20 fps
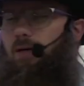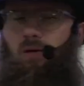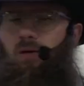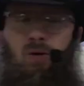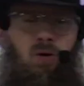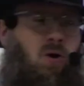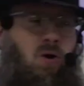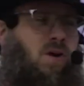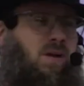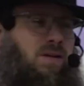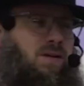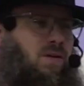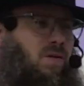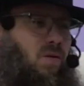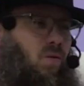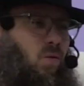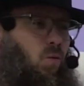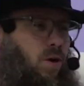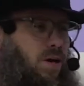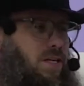
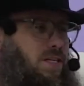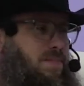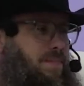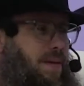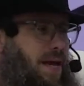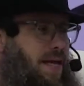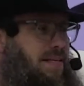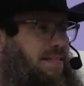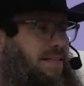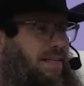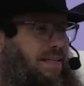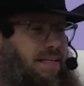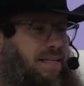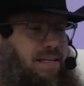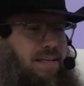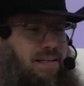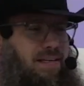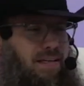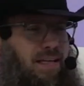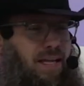Uhud was
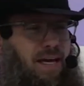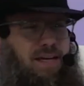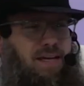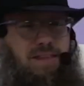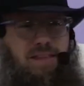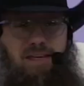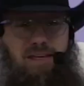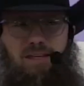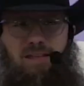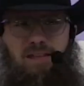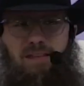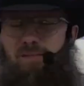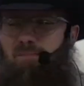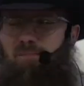basically like the